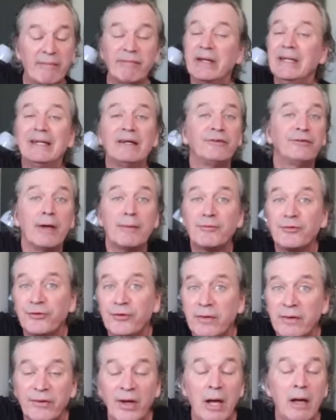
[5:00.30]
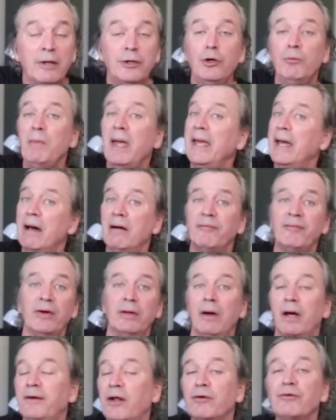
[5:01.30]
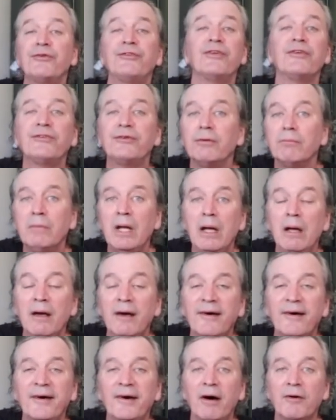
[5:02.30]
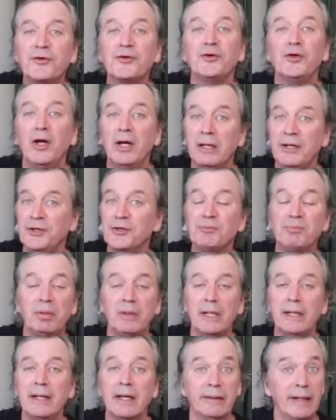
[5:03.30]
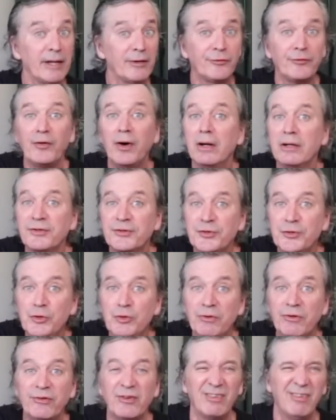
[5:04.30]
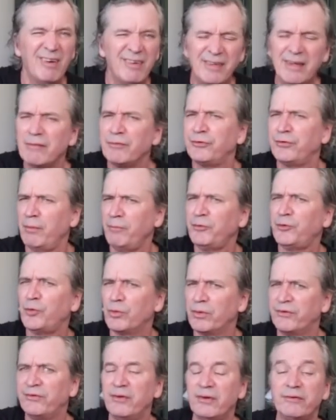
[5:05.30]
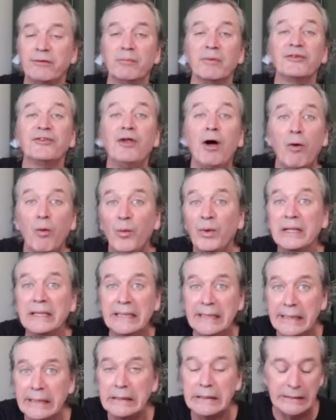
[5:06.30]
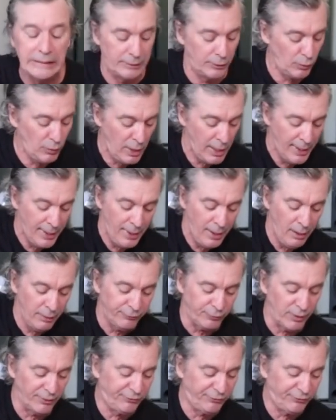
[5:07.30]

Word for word: have any exceptions to this. You may have another system underlying your playing, and that's fine too, just as long as you have some sort of system. It's not willy-nilly, you know. So